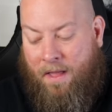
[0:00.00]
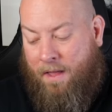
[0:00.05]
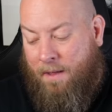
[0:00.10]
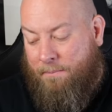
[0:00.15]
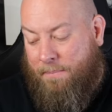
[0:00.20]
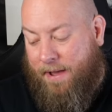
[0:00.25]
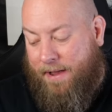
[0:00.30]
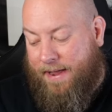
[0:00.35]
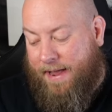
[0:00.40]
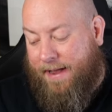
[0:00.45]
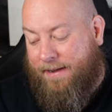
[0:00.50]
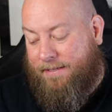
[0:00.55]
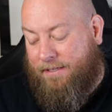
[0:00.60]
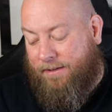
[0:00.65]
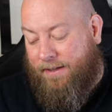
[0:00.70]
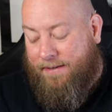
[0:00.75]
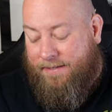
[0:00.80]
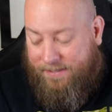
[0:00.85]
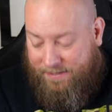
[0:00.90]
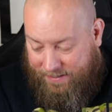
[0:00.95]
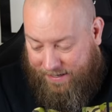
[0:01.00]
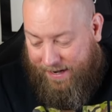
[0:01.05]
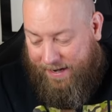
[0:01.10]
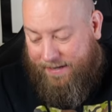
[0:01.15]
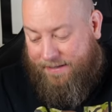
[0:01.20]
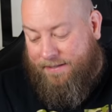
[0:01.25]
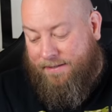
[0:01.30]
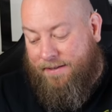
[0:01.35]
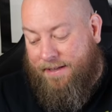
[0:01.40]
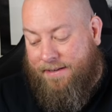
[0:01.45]
But yeah, so this
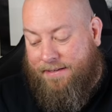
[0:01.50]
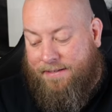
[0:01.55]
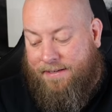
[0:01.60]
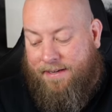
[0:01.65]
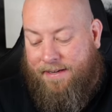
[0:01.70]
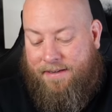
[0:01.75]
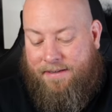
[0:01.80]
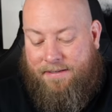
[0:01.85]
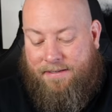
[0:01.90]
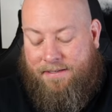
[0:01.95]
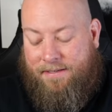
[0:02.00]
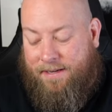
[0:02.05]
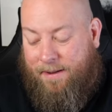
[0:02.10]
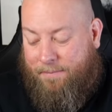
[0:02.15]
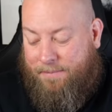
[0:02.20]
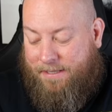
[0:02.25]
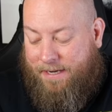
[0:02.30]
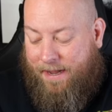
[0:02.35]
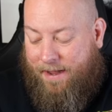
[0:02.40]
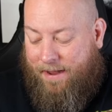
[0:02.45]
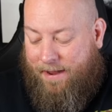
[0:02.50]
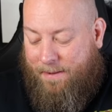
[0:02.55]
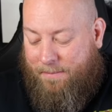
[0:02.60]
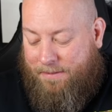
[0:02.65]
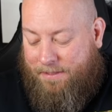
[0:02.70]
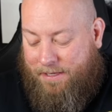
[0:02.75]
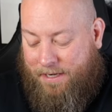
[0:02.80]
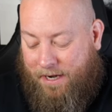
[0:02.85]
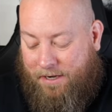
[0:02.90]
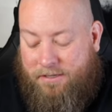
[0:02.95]
stinks. This is
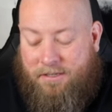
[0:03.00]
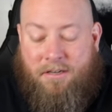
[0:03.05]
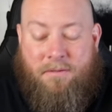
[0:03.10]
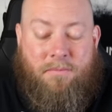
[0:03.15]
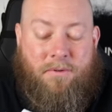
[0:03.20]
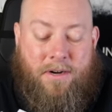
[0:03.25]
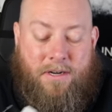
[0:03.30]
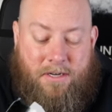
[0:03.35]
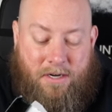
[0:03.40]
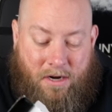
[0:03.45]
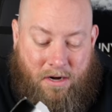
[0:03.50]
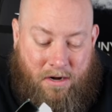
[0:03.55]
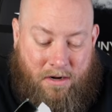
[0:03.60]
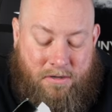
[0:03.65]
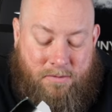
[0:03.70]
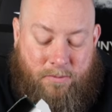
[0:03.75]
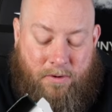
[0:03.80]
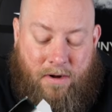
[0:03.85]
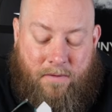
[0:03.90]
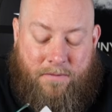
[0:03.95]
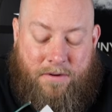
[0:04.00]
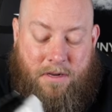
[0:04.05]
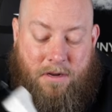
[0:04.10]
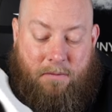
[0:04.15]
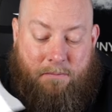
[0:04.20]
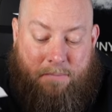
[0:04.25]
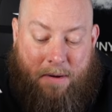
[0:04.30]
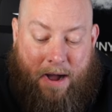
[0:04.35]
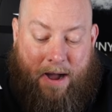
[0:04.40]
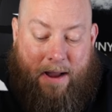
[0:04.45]
sometimes custom returns. Whenever
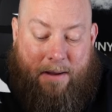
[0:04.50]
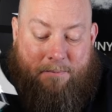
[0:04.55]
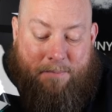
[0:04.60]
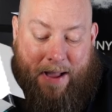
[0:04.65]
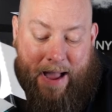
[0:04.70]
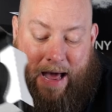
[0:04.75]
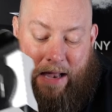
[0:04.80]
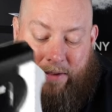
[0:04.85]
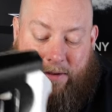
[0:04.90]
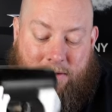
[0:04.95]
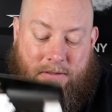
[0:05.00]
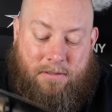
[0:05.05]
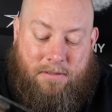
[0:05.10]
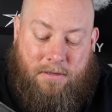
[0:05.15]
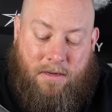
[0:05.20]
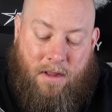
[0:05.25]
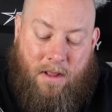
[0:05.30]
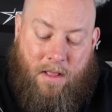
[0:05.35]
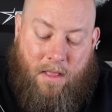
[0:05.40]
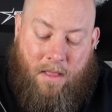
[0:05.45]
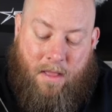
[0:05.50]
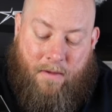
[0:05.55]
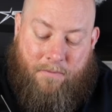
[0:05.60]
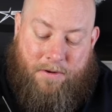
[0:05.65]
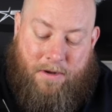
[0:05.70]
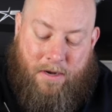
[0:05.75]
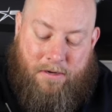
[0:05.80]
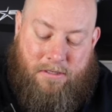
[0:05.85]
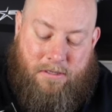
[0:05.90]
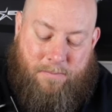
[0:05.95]
you buy pallets
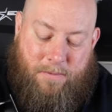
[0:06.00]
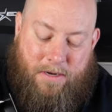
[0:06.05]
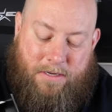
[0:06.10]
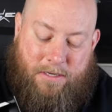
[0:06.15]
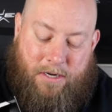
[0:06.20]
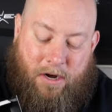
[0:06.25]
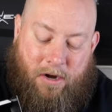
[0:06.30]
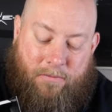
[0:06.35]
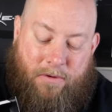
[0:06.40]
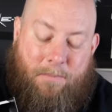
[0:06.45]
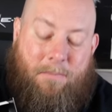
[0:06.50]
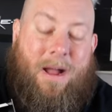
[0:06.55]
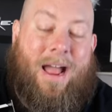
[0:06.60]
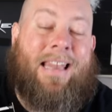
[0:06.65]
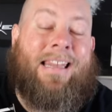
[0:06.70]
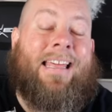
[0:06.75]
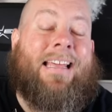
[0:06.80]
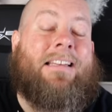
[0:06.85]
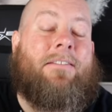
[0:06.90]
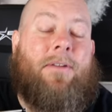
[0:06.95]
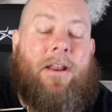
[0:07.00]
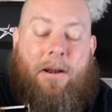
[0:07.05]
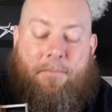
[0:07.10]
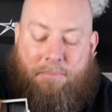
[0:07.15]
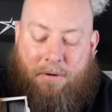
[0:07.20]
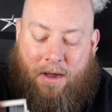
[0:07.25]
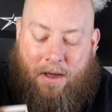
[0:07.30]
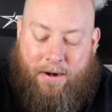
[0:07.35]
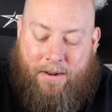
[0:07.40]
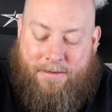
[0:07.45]
of custom return, you buy liquidated
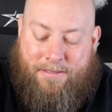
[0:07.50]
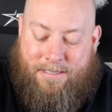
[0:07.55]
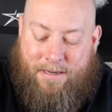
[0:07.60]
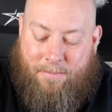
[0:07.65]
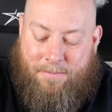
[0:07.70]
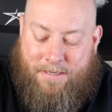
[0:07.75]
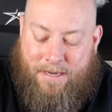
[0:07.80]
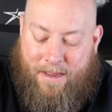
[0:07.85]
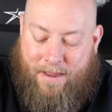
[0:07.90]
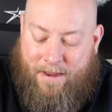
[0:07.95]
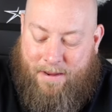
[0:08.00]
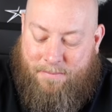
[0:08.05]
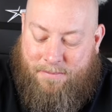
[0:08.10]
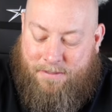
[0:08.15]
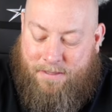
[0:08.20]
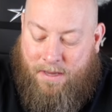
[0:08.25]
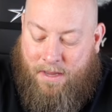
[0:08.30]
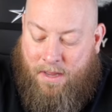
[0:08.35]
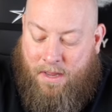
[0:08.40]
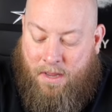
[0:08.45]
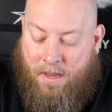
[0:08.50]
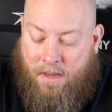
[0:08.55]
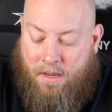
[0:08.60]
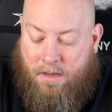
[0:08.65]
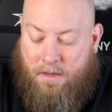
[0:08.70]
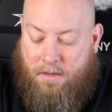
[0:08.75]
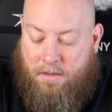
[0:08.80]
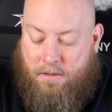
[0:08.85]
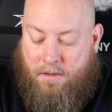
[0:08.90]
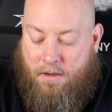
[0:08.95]
products, sometimes
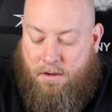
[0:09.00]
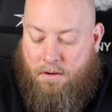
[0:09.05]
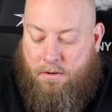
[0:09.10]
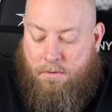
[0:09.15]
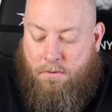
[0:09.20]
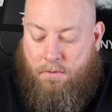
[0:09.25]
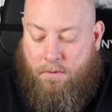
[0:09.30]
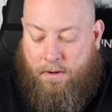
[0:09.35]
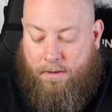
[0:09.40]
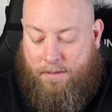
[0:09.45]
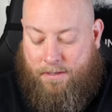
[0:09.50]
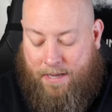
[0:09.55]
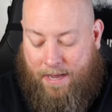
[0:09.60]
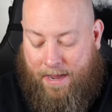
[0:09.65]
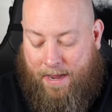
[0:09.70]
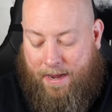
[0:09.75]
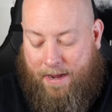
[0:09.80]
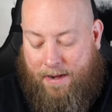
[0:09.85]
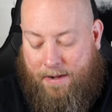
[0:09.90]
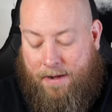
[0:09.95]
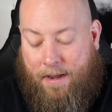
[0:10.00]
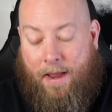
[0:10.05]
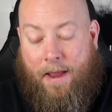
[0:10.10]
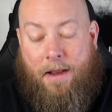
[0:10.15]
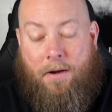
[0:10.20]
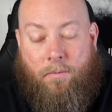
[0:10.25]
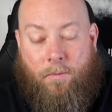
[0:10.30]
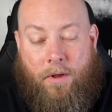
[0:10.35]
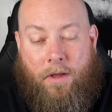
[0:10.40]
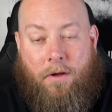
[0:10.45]
you can
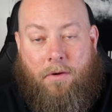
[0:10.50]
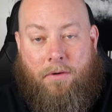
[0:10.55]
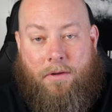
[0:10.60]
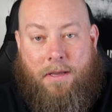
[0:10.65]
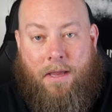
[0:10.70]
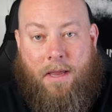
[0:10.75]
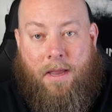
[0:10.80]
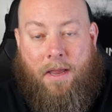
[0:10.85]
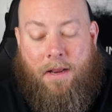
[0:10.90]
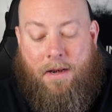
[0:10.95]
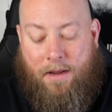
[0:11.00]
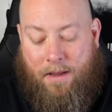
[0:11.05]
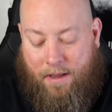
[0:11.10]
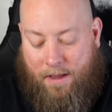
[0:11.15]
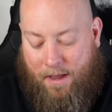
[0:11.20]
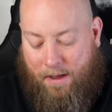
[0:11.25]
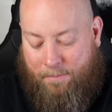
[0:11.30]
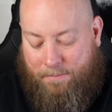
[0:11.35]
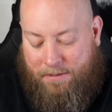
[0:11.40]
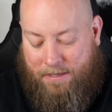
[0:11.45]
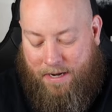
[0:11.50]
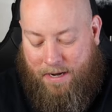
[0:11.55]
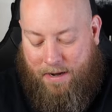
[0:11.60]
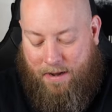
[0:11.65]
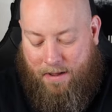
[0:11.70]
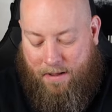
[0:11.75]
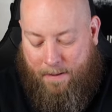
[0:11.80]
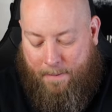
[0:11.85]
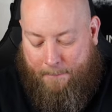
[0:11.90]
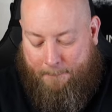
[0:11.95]
and will get
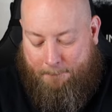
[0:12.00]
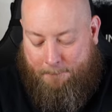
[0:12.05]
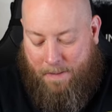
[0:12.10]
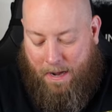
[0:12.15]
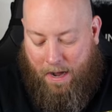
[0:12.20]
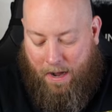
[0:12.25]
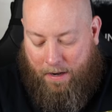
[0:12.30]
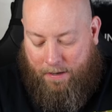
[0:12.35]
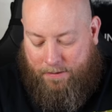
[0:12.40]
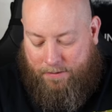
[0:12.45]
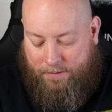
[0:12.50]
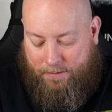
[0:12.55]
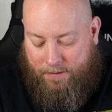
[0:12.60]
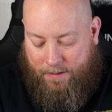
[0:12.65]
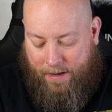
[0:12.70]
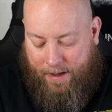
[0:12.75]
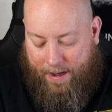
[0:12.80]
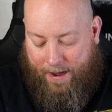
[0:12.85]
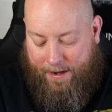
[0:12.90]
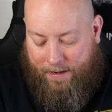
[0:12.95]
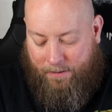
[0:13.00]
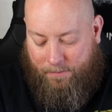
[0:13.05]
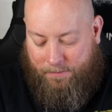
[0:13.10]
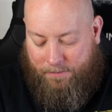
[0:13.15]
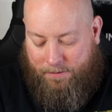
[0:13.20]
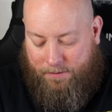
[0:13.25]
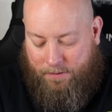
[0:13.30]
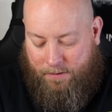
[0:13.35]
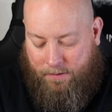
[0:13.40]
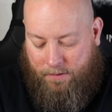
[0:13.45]
empty box
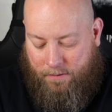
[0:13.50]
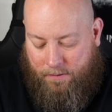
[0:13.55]
items